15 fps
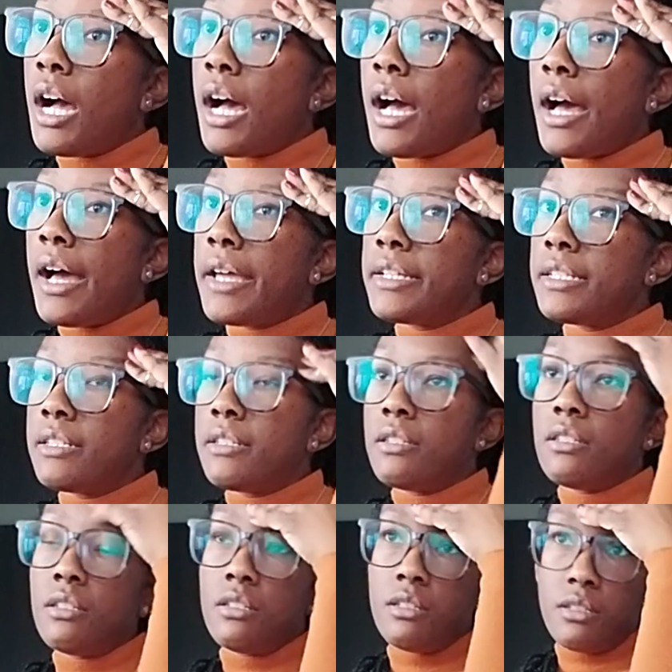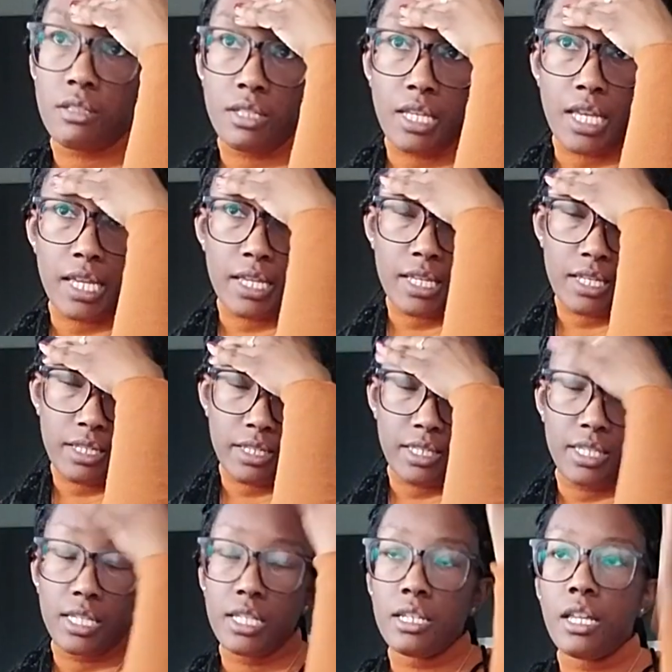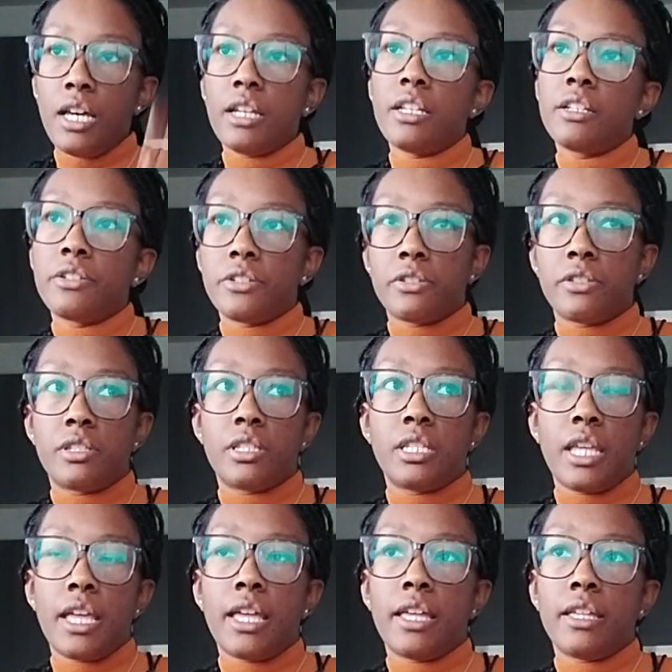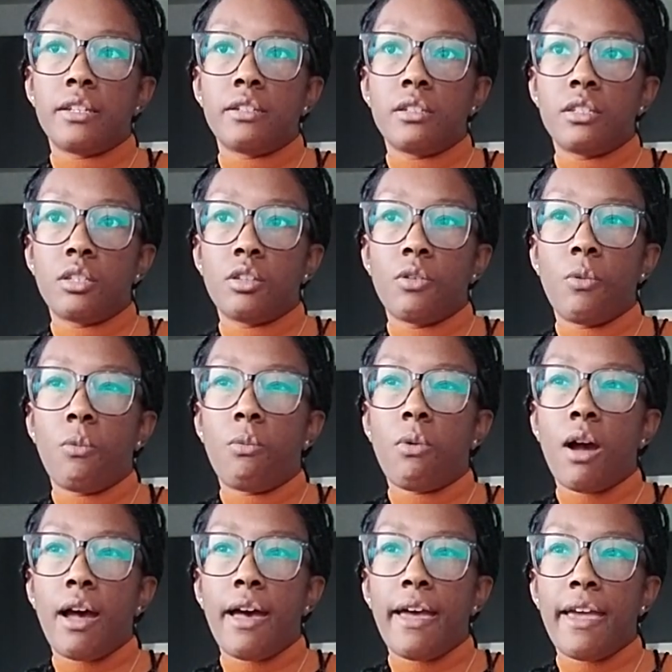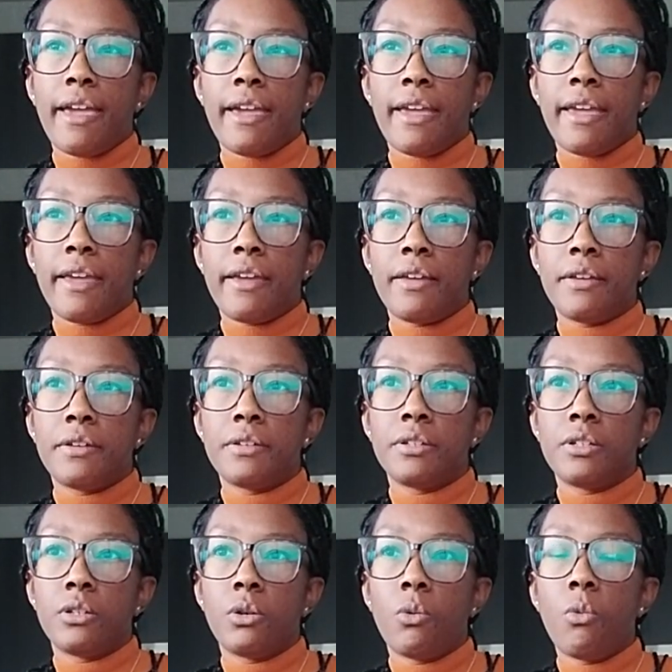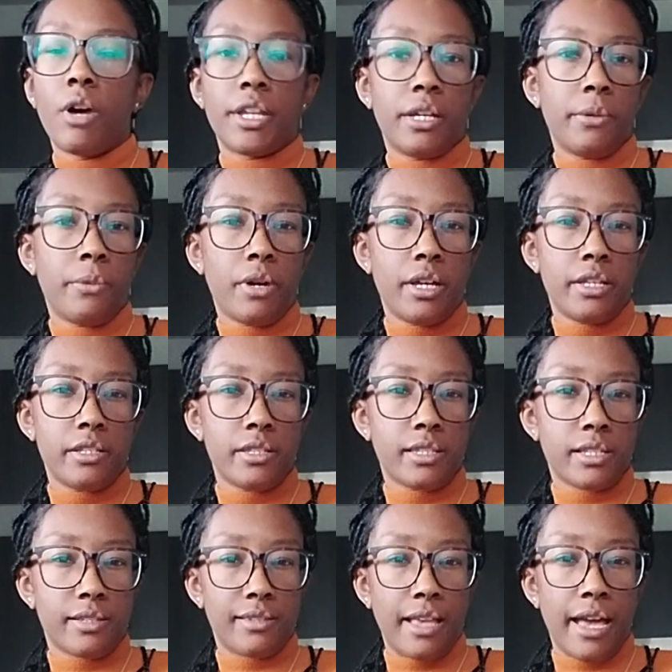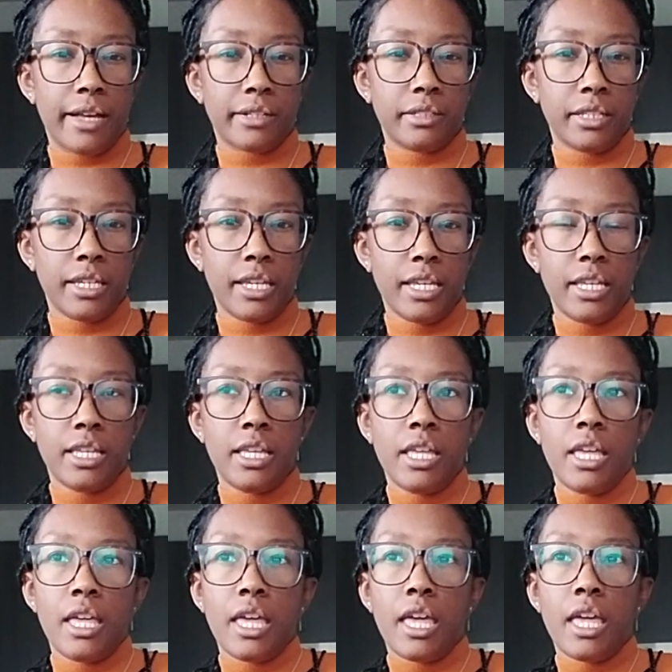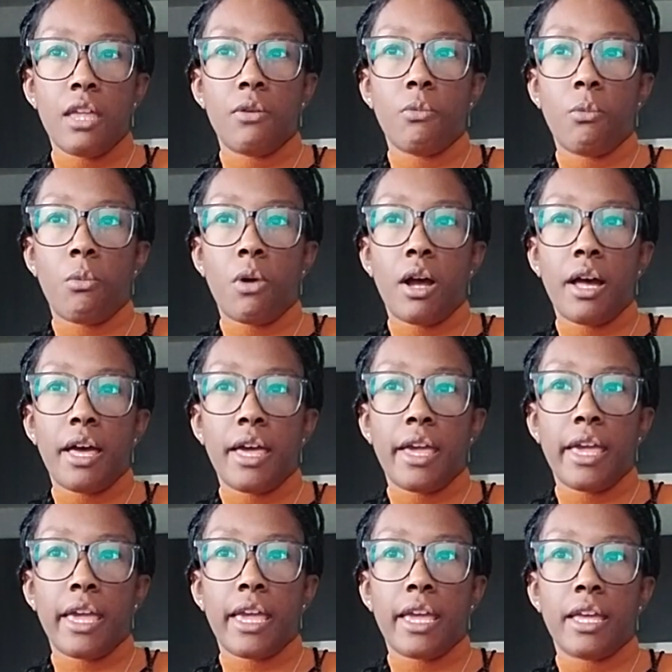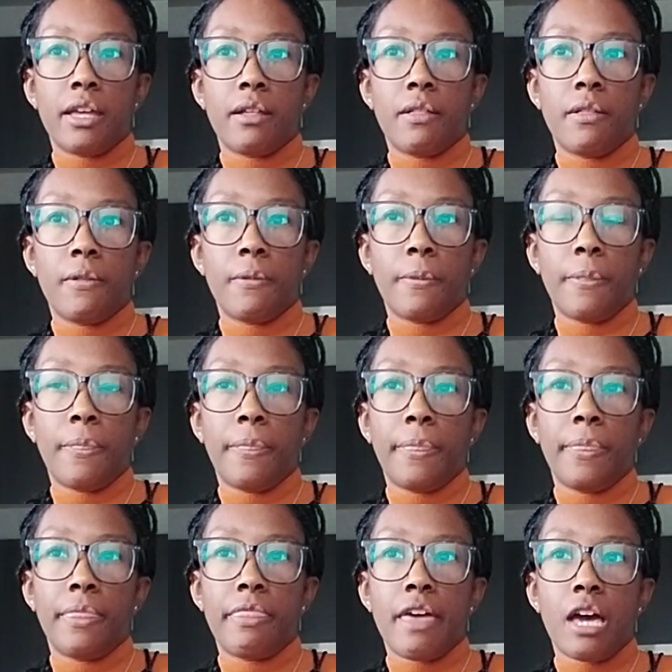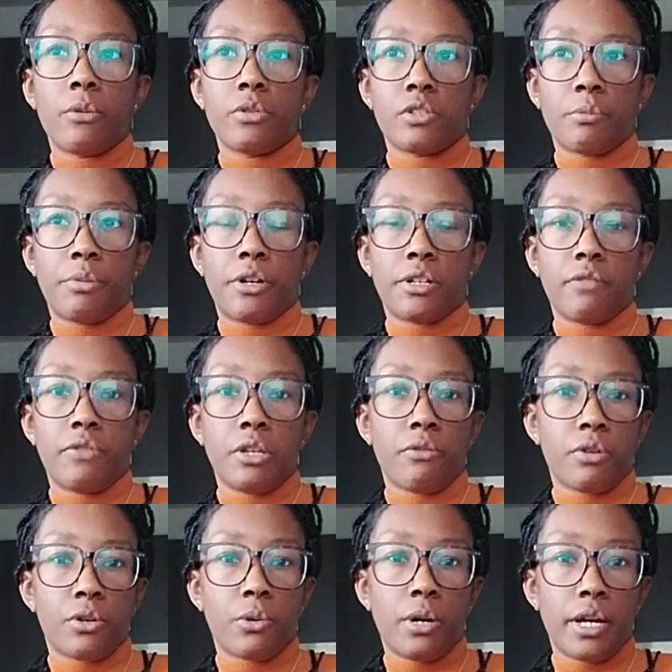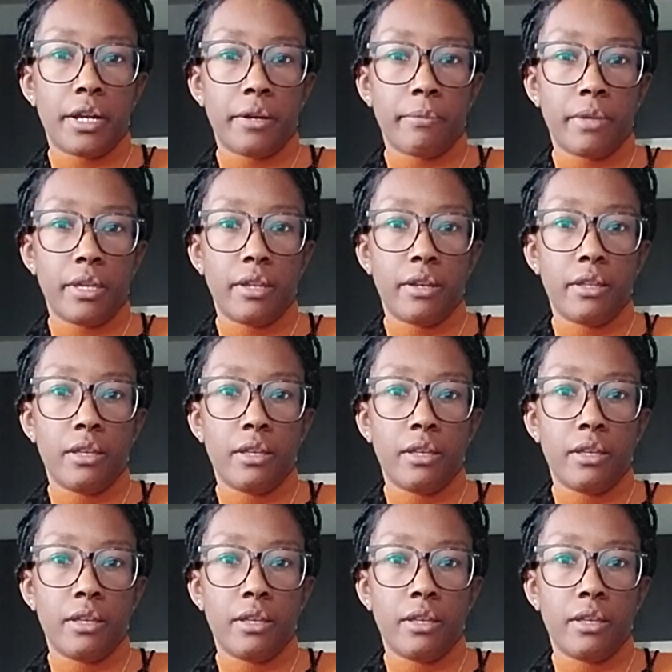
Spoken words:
I did not understand what it was exactly, and why that was a part of the requirement,